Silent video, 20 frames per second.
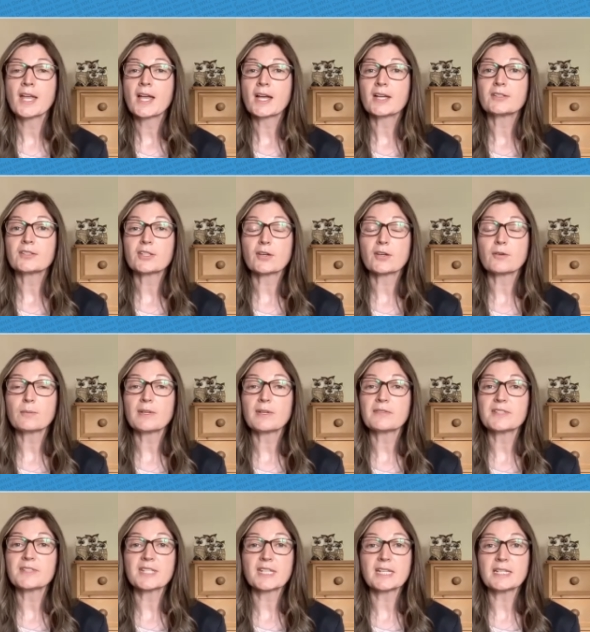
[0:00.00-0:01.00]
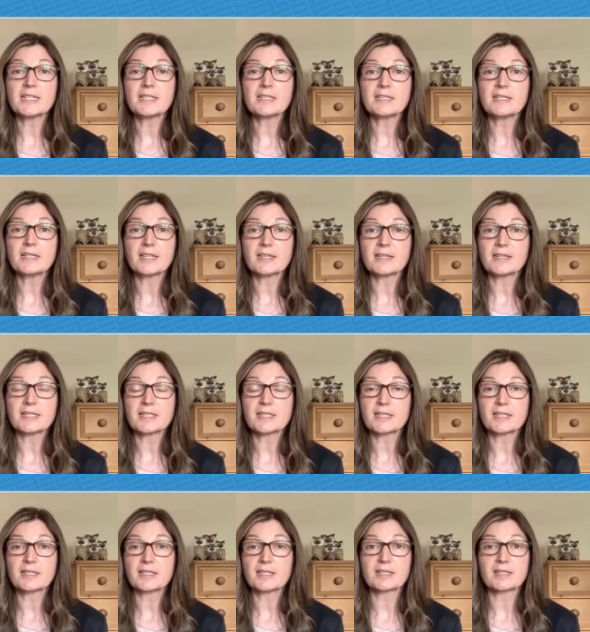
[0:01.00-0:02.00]
And so we've seen this
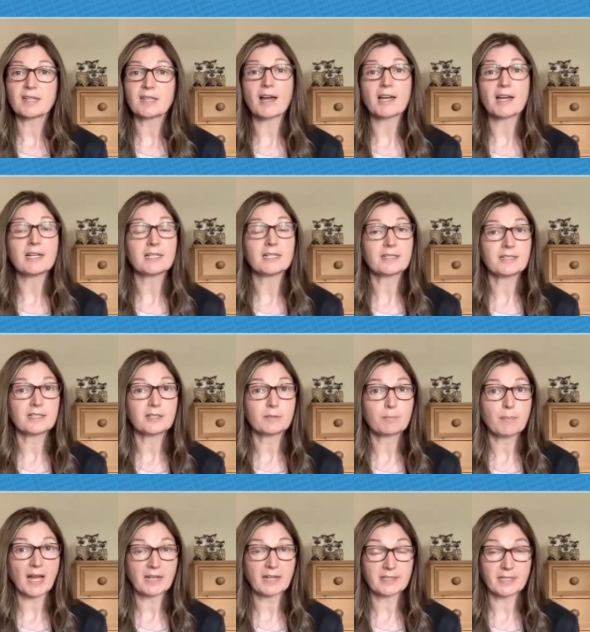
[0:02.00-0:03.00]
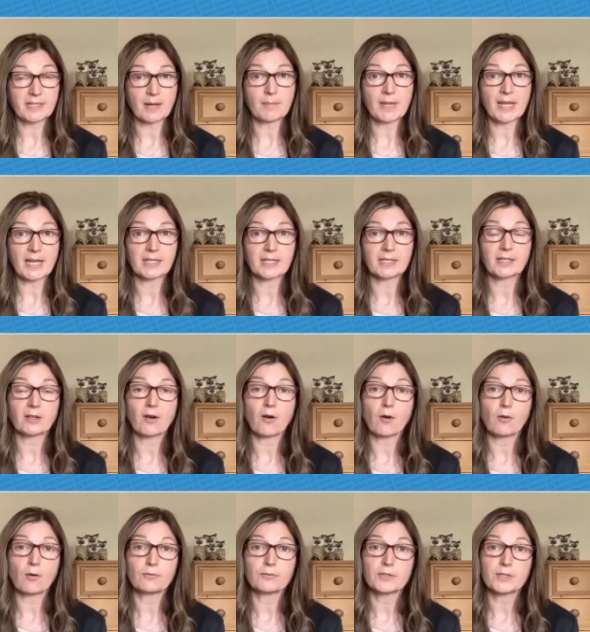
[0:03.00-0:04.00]
silent pandemic
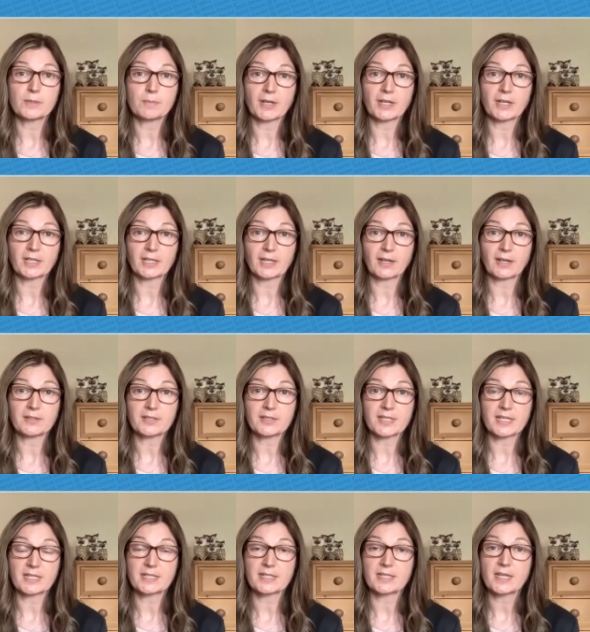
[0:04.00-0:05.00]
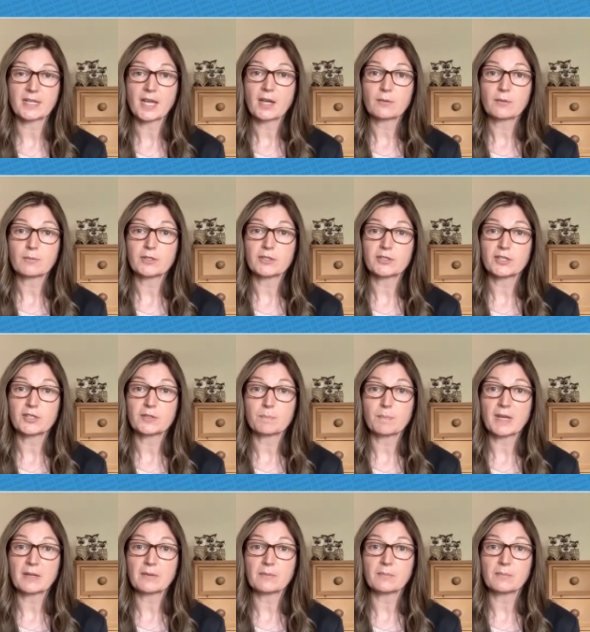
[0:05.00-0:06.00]
of tuberculosis, which has
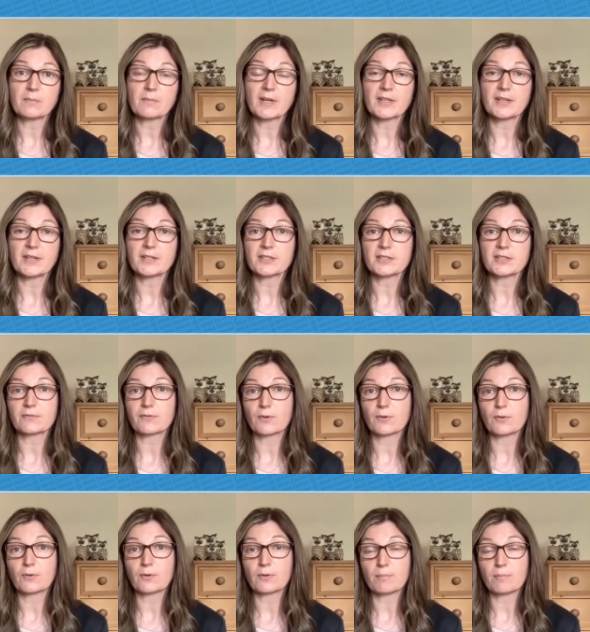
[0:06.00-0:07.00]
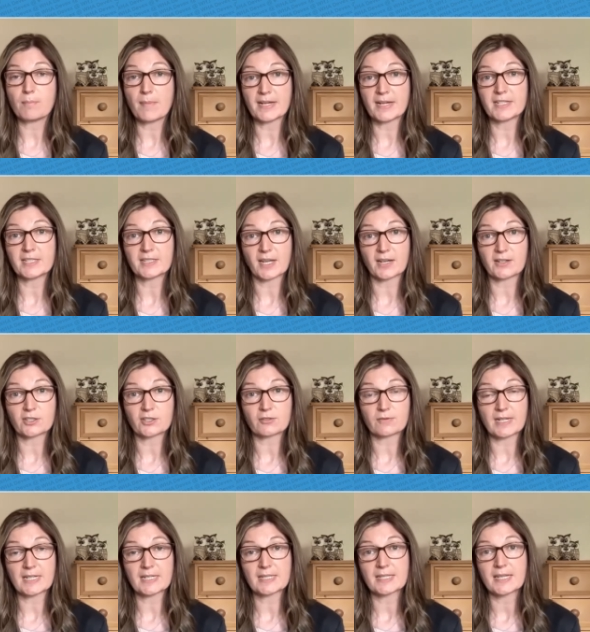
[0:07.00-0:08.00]
been with us for many
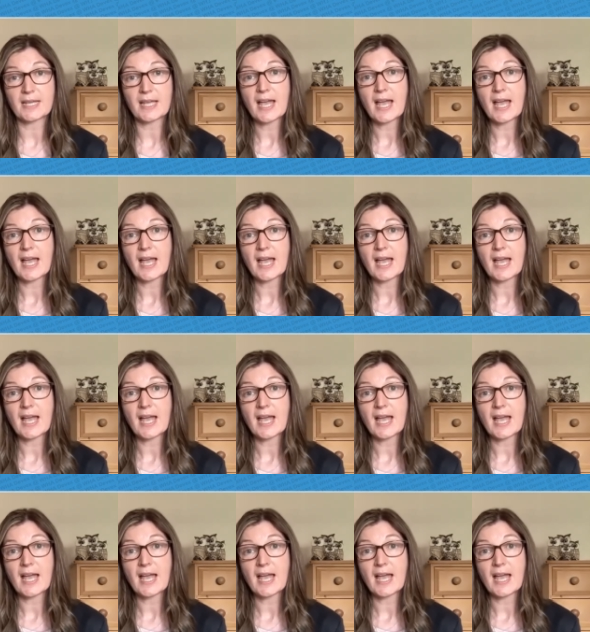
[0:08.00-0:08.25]
centuries.